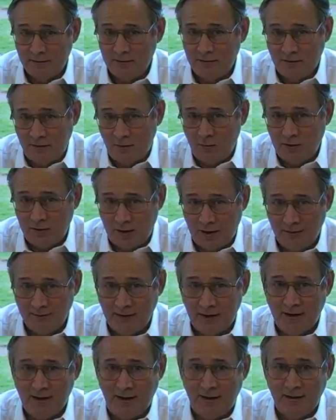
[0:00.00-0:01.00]
When you have
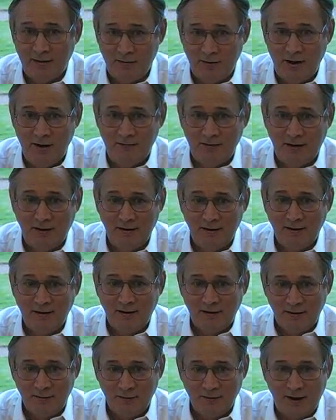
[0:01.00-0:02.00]
that kind of craving,
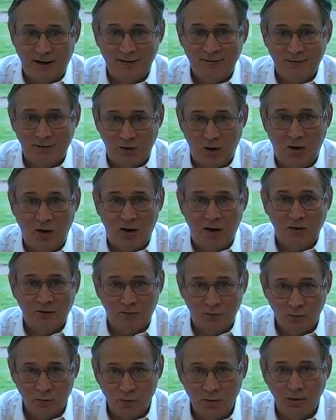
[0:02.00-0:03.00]
you're like the dog
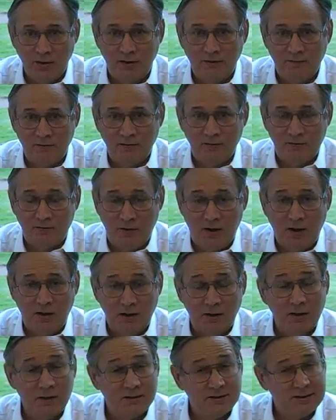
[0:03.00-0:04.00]
drooling for the drug,
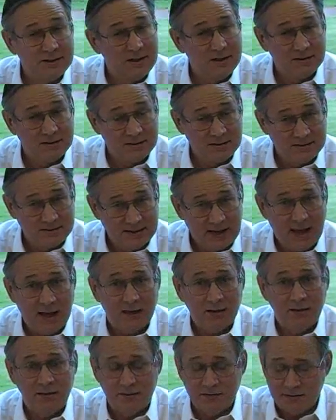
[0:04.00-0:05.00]
and it's
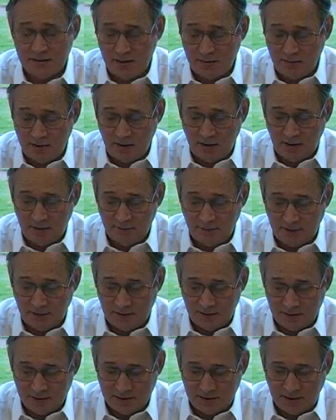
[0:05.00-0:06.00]
exactly the same kind of
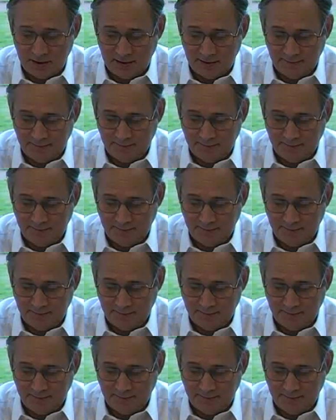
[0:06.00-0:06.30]
conditioning.